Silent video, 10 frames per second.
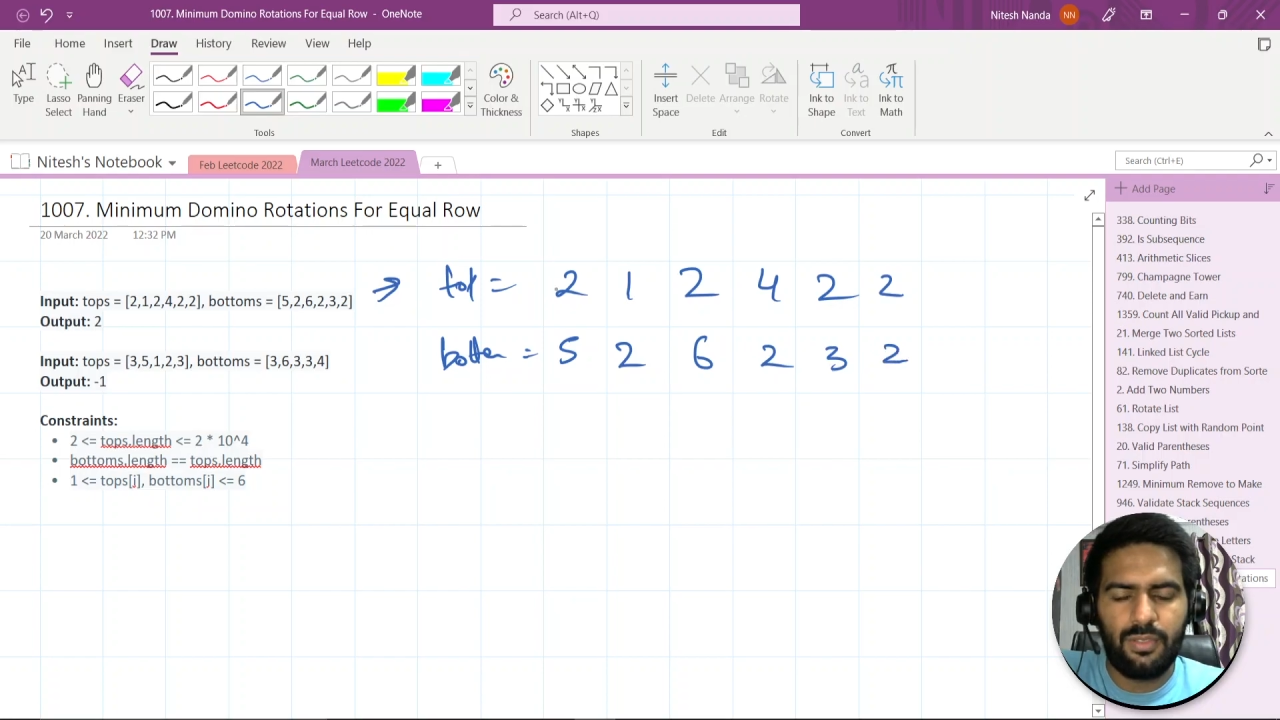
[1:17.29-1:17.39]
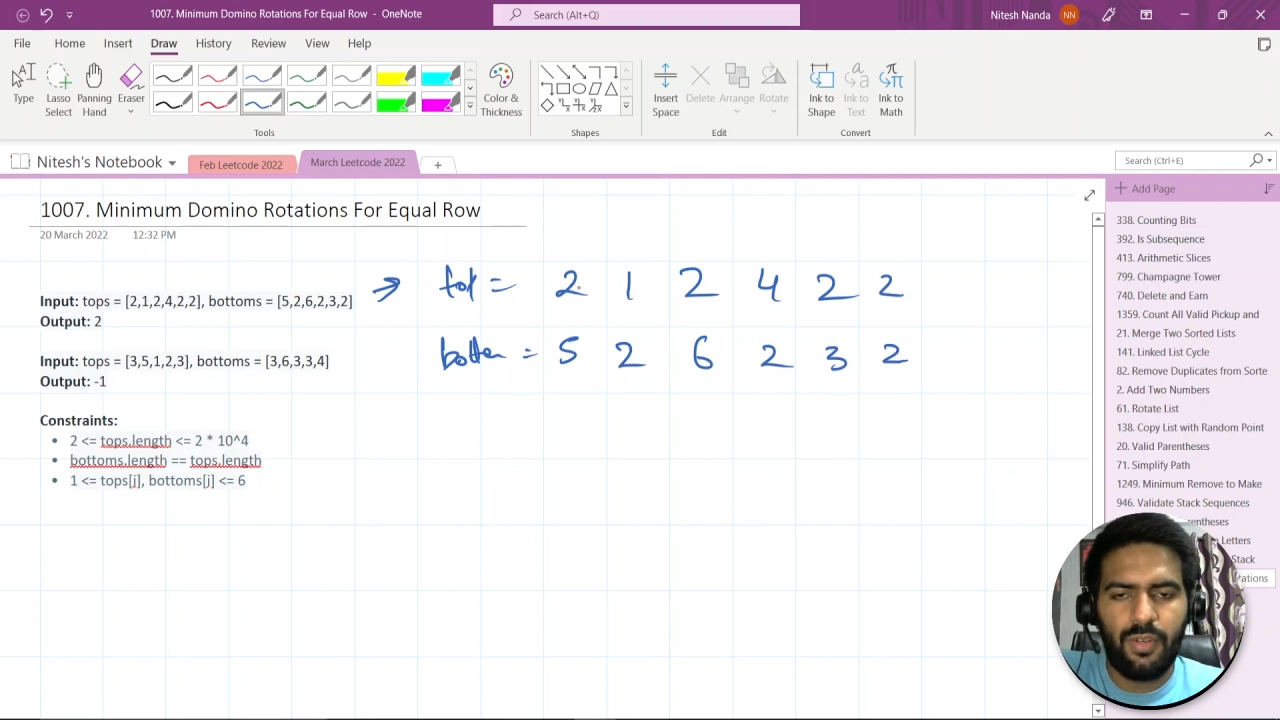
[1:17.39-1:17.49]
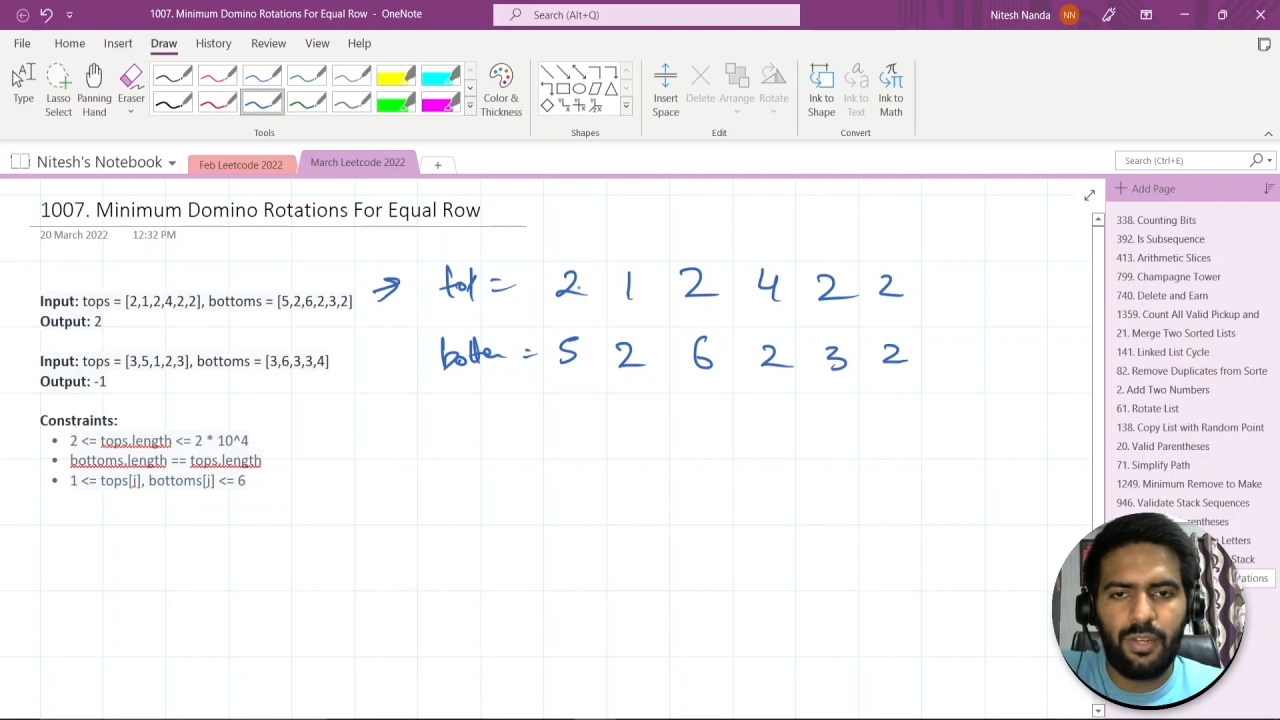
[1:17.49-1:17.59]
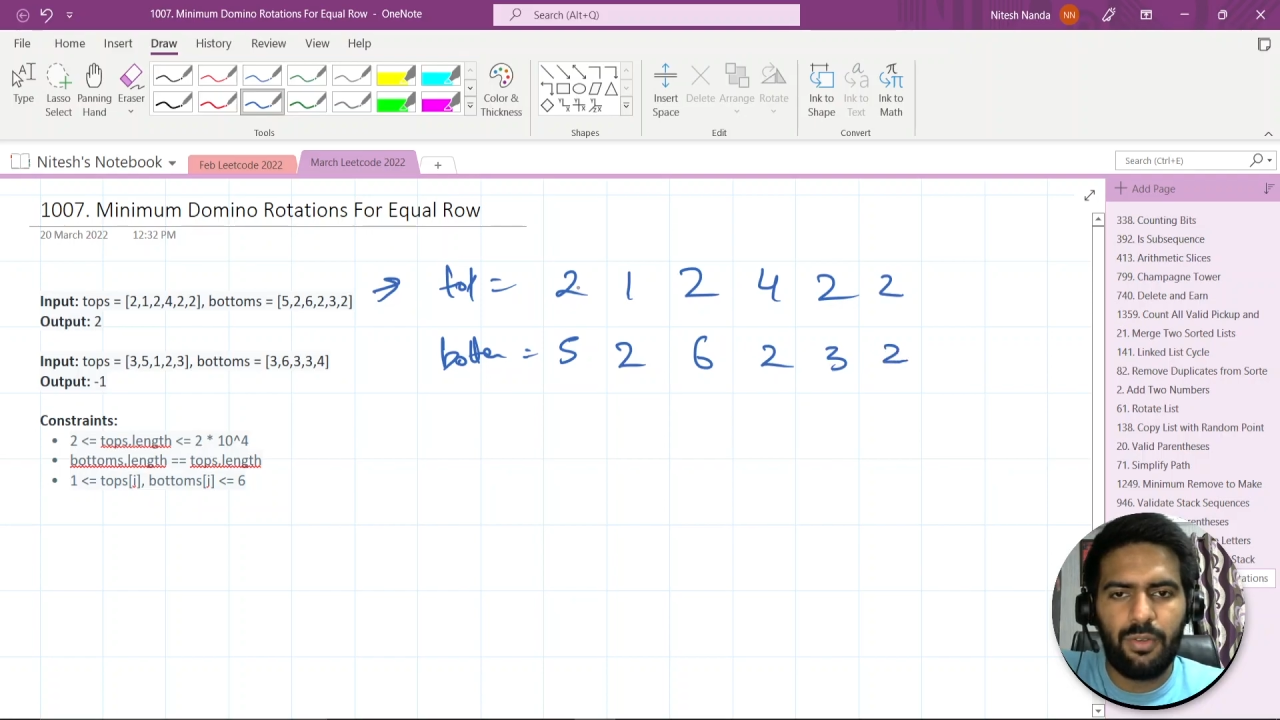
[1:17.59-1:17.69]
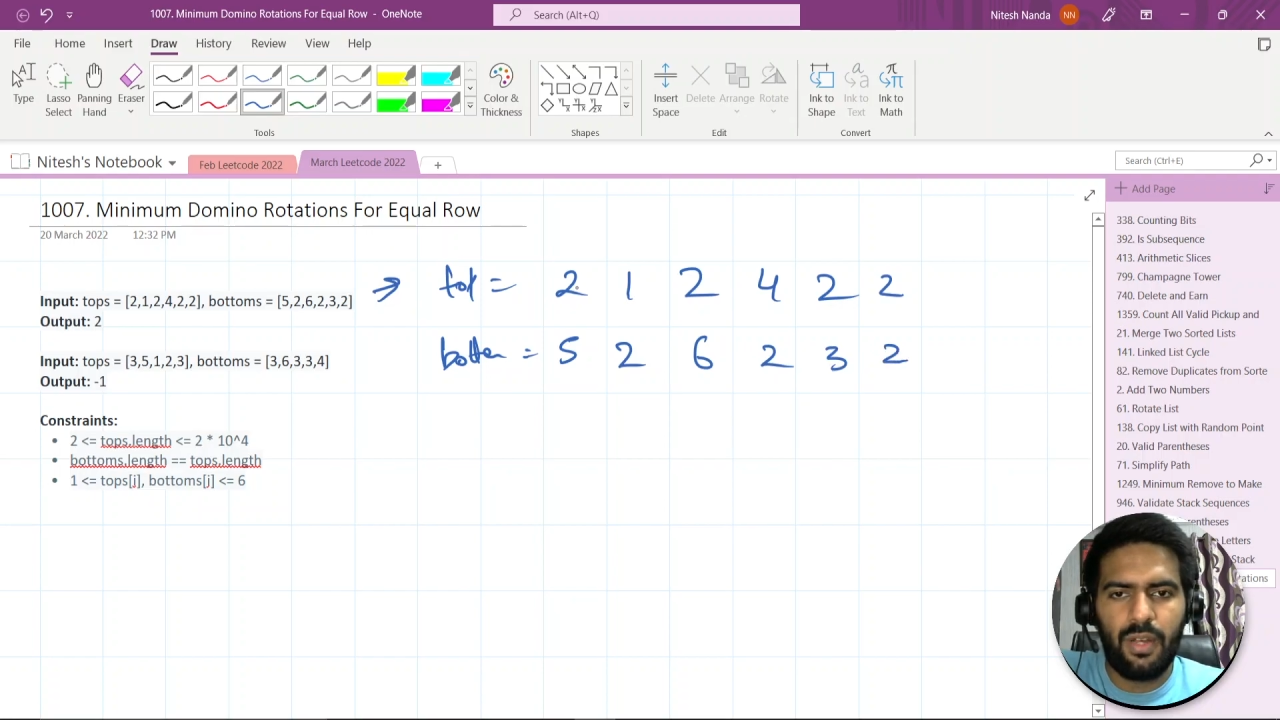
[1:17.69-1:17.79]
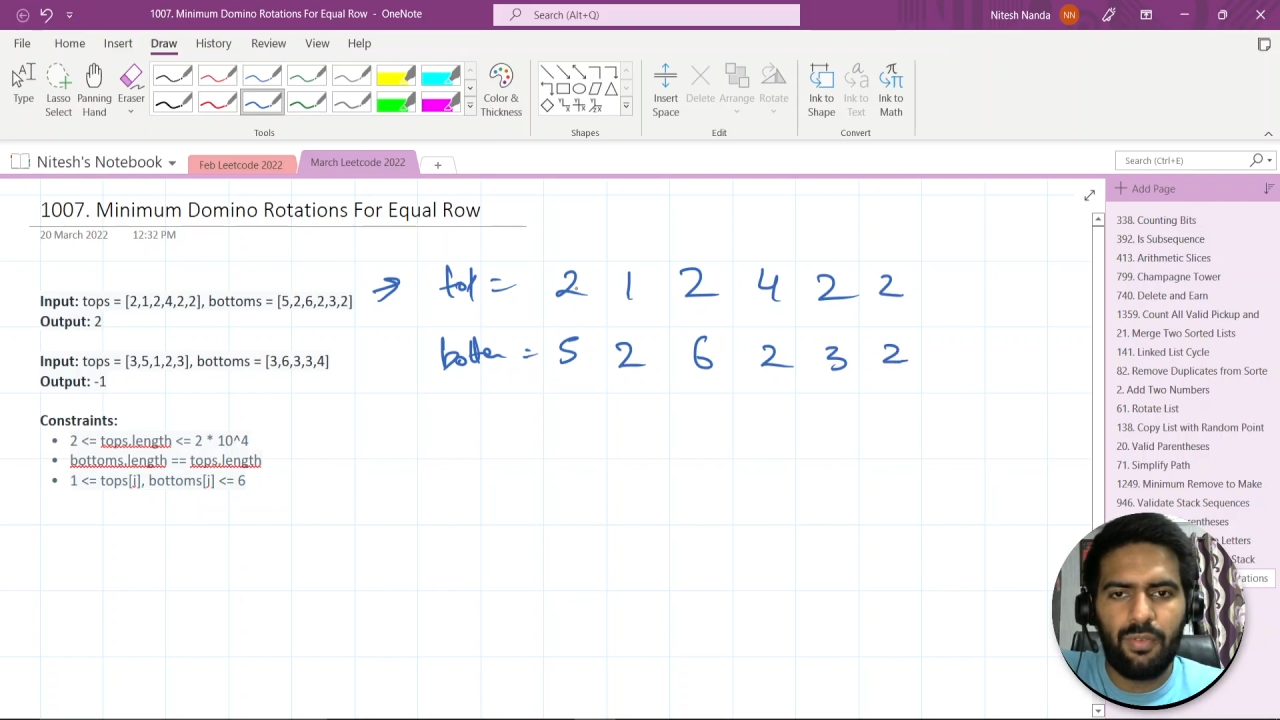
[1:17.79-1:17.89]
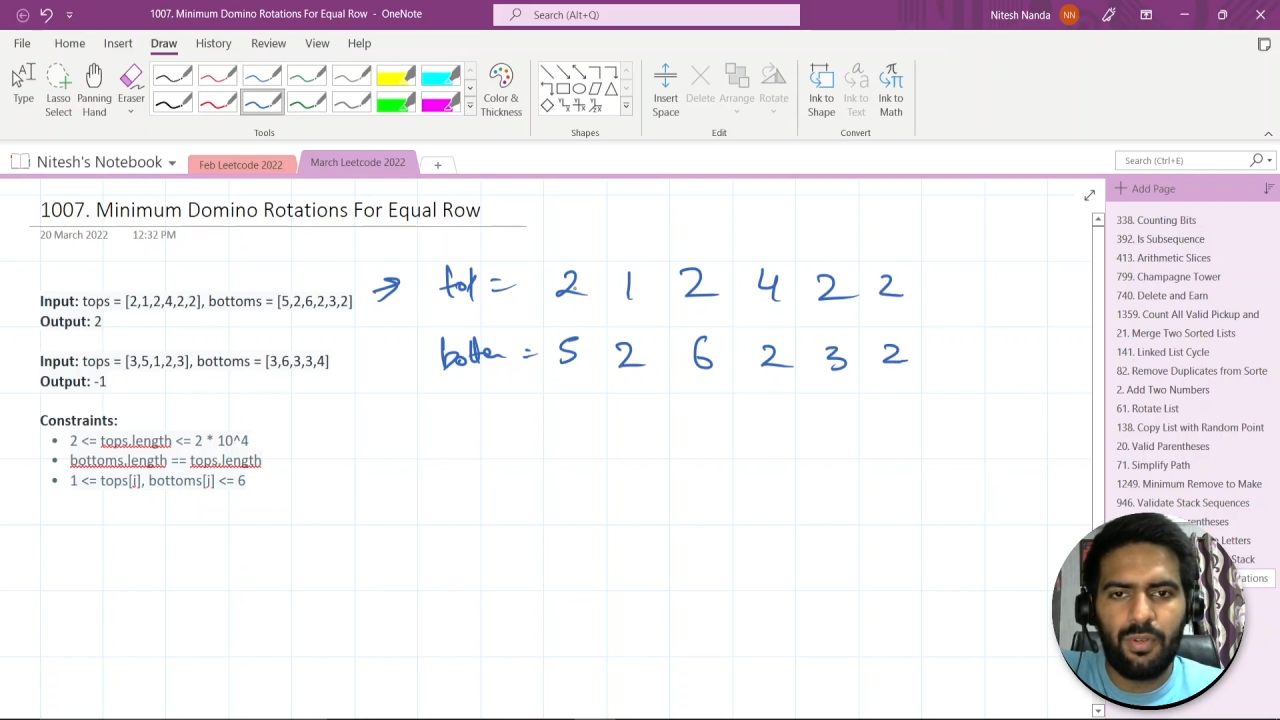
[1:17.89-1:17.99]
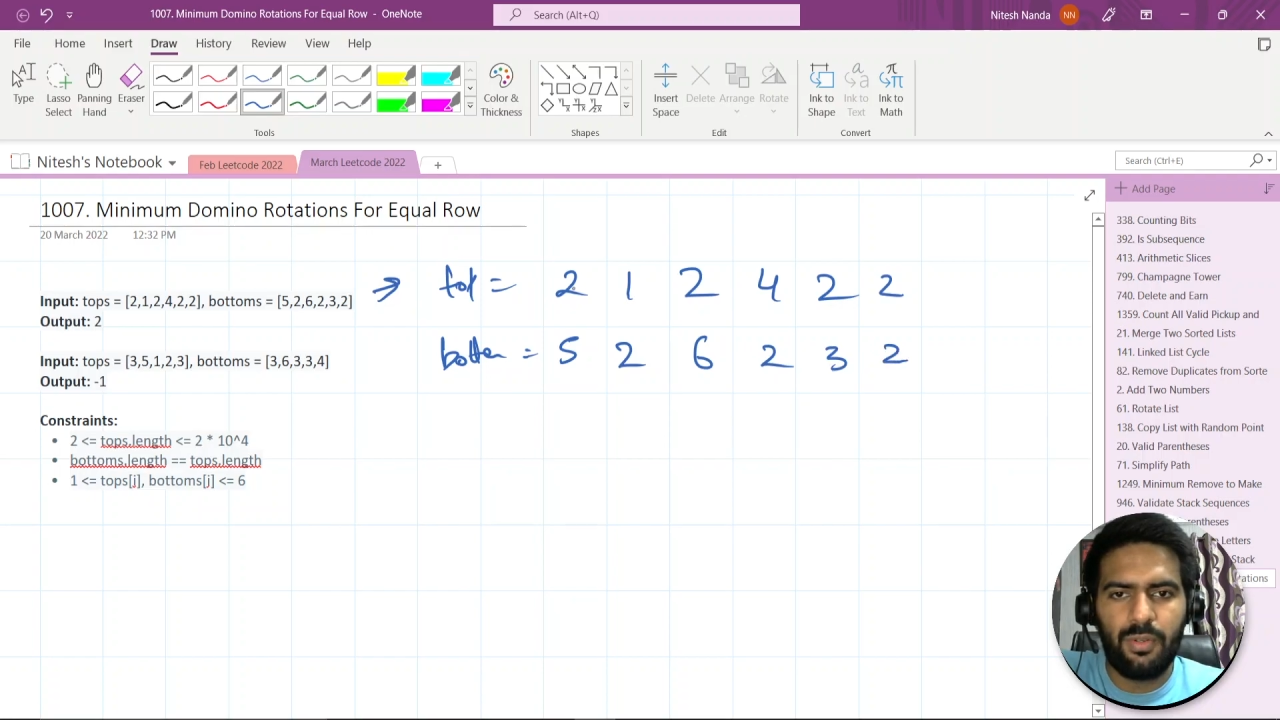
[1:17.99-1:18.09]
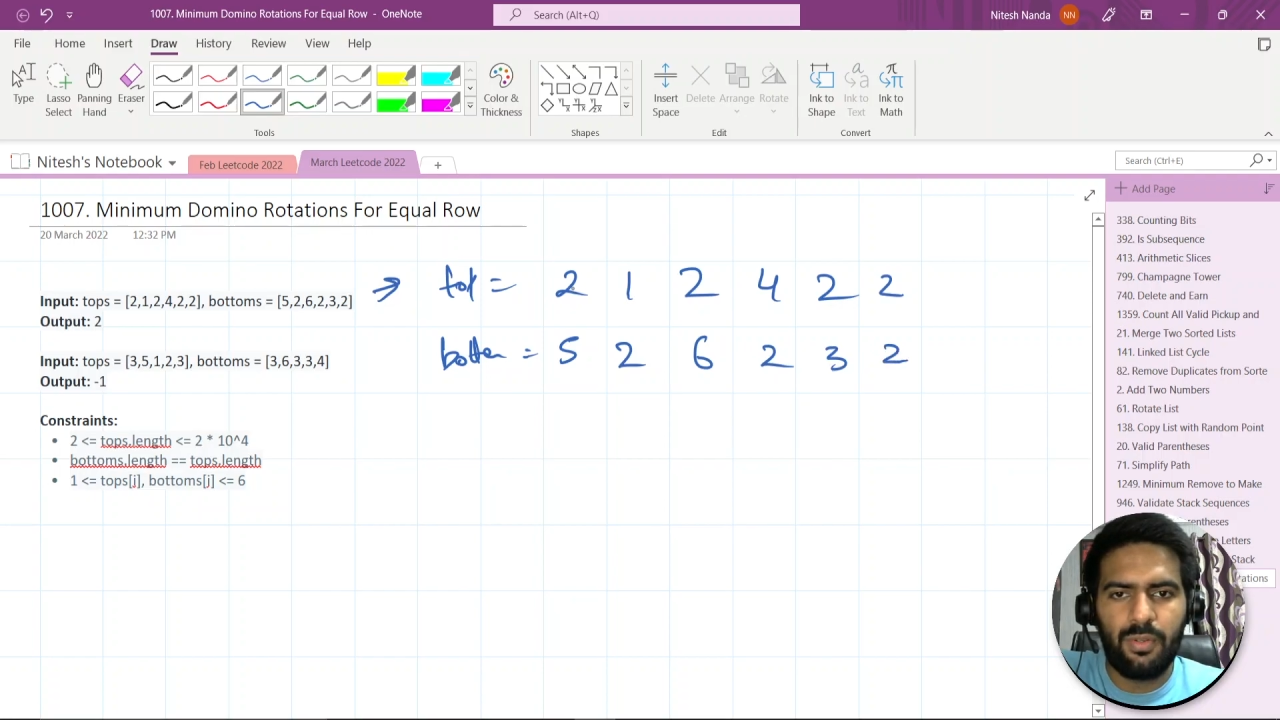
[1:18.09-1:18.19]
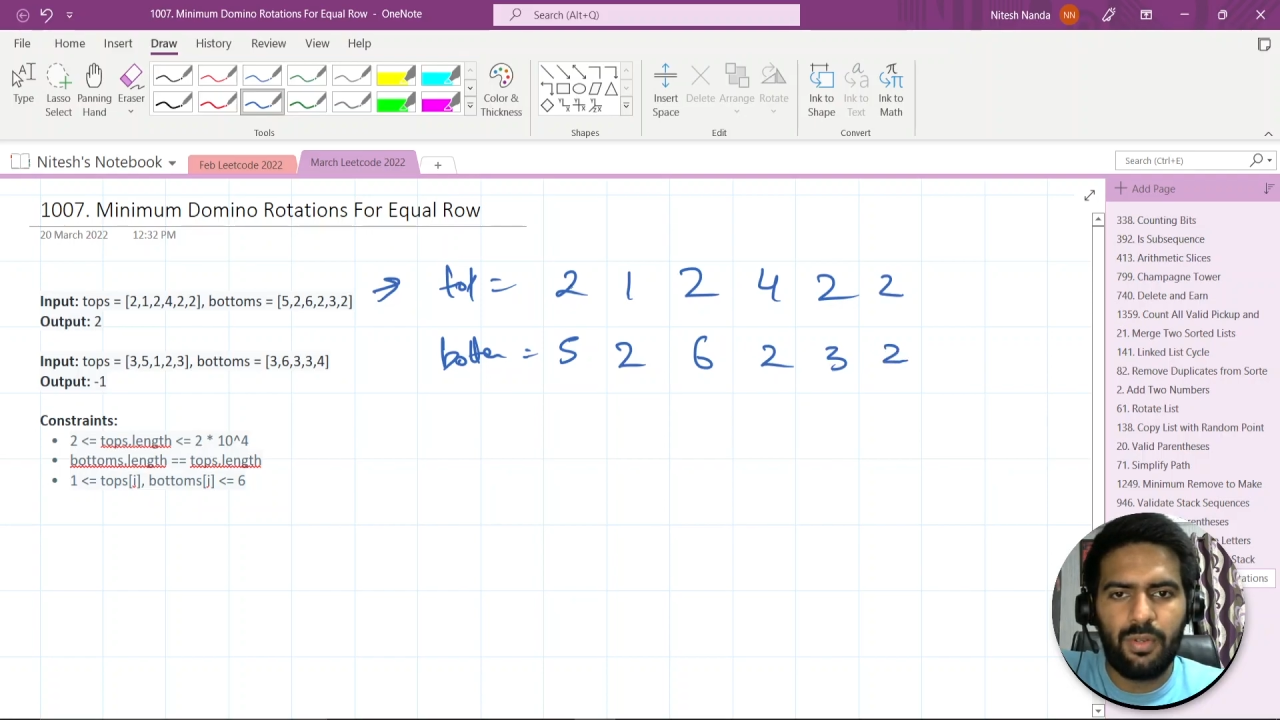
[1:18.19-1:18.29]
what you have
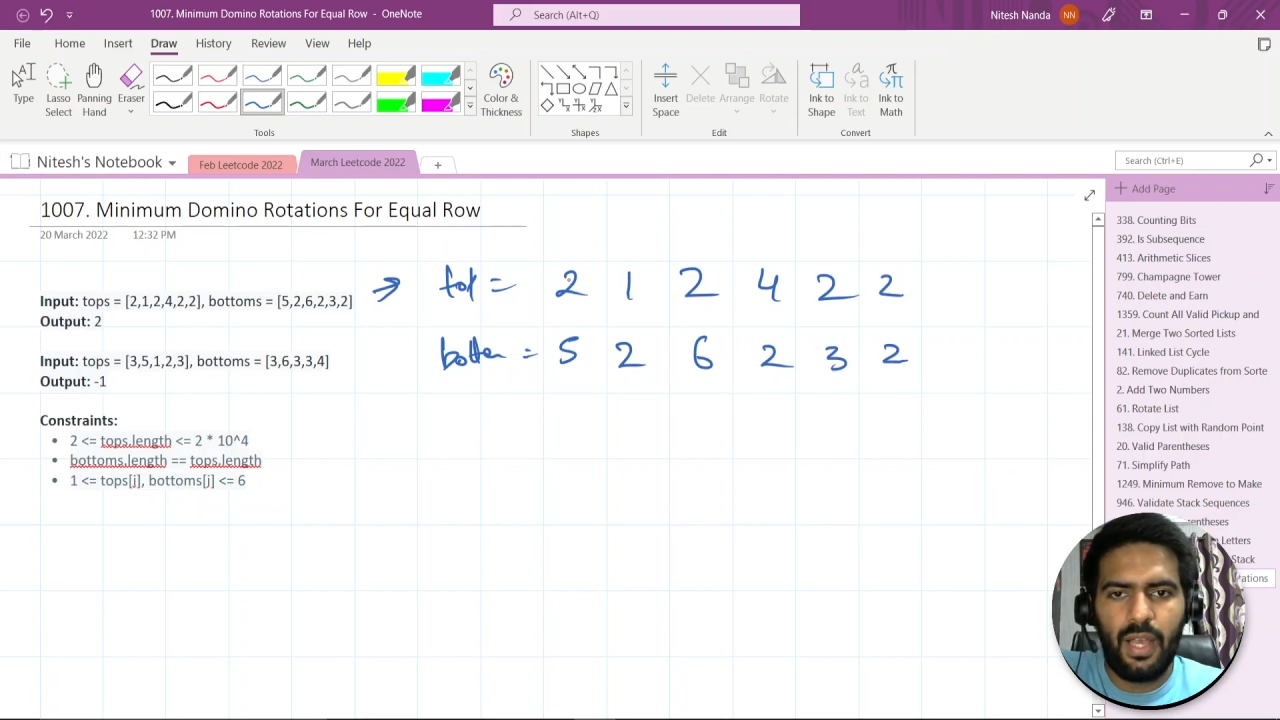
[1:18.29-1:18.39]
to do,